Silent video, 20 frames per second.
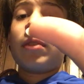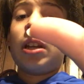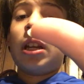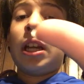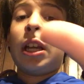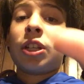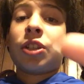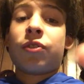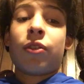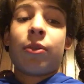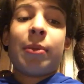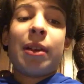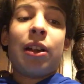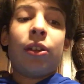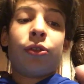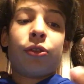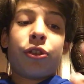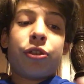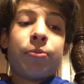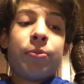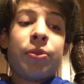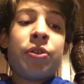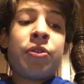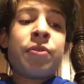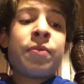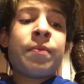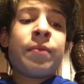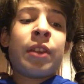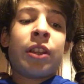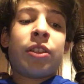it's from Eldritch
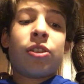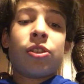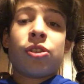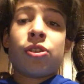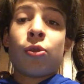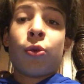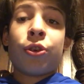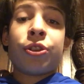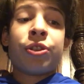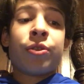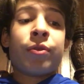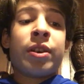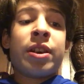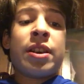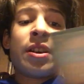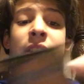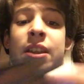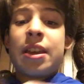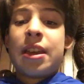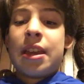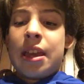Moon, it's a sorcery,